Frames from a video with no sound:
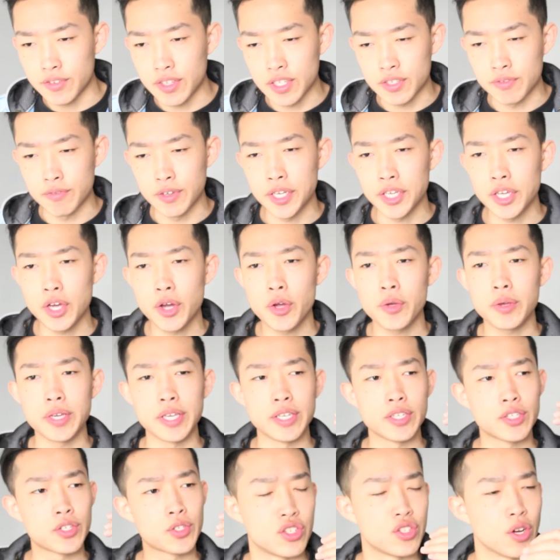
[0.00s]
of this video
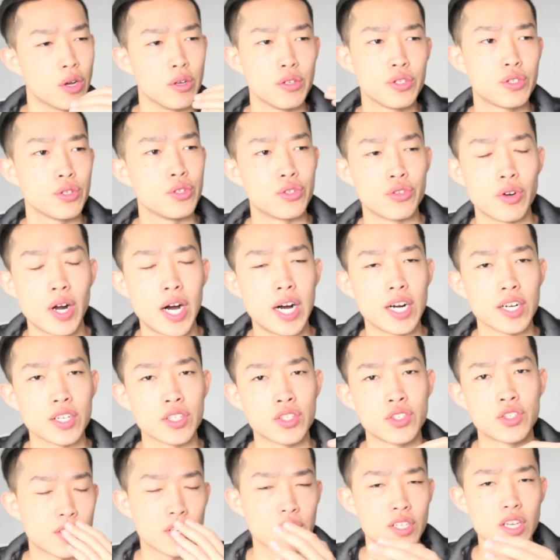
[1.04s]
is don't do
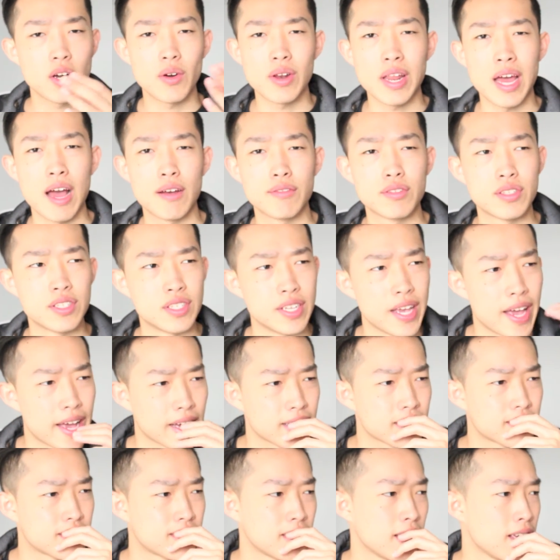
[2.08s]
drugs, don't go and have
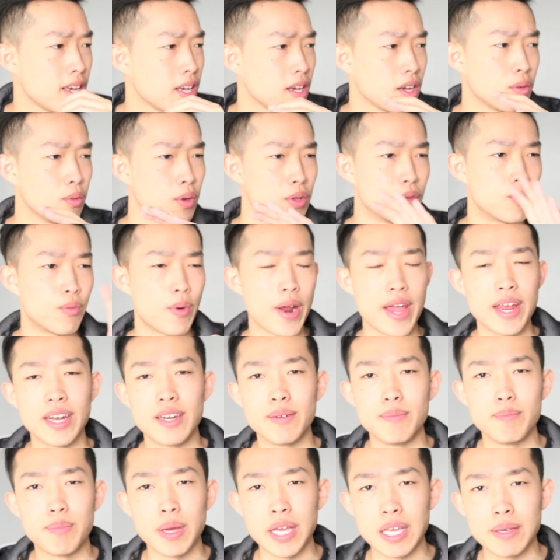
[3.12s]
sex, with
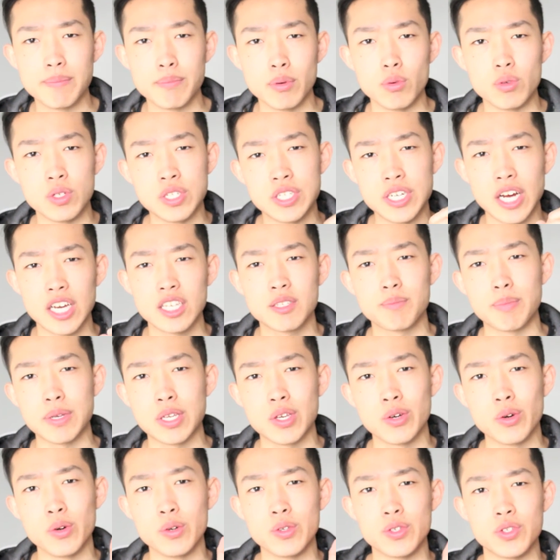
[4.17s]
random people just
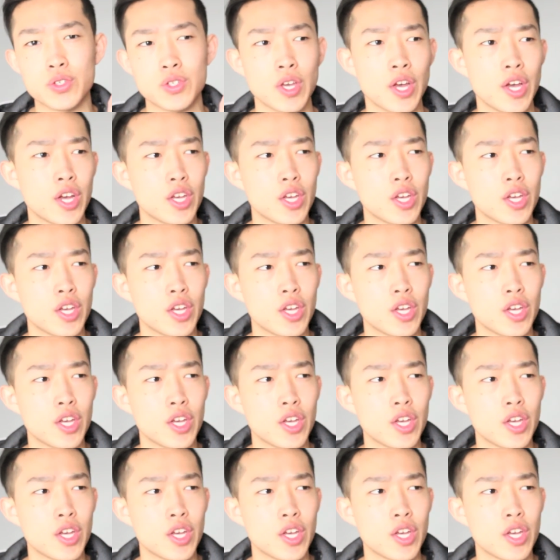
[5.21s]
because